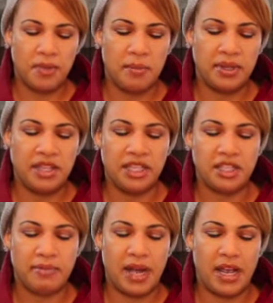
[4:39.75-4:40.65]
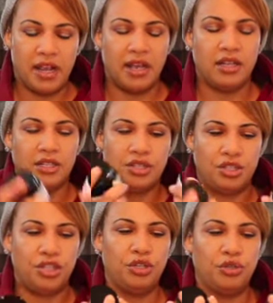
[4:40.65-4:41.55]
But these are my
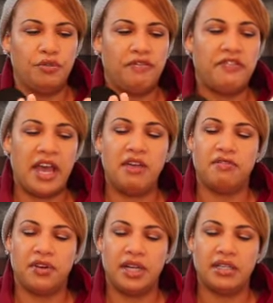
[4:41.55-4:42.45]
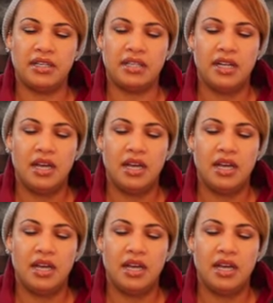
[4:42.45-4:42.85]
two favorite.